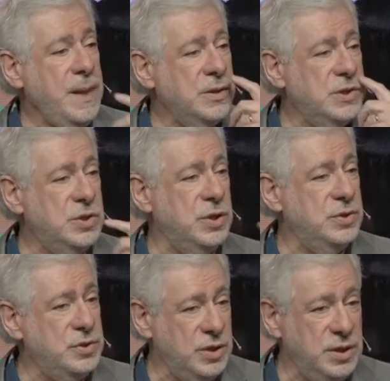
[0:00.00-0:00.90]
to
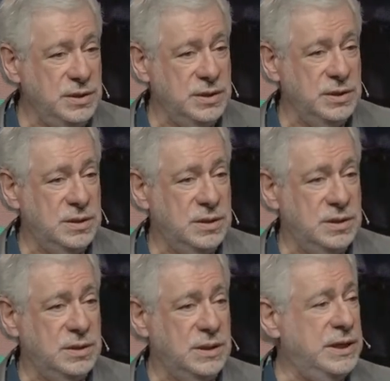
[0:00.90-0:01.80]
John,
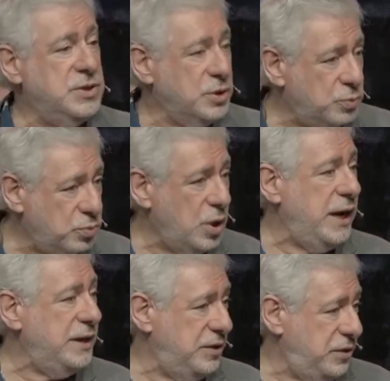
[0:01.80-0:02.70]
it's the
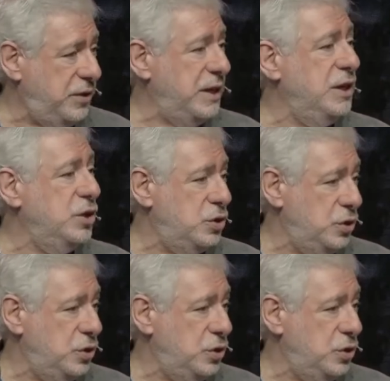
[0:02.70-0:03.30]
right thing to